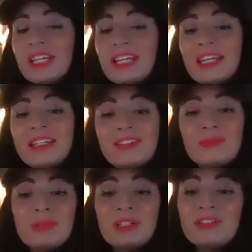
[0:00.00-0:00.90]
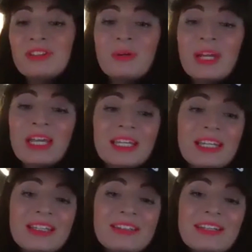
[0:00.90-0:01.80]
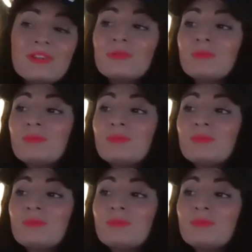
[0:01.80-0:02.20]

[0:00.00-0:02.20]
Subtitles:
it in a simplistic way. It's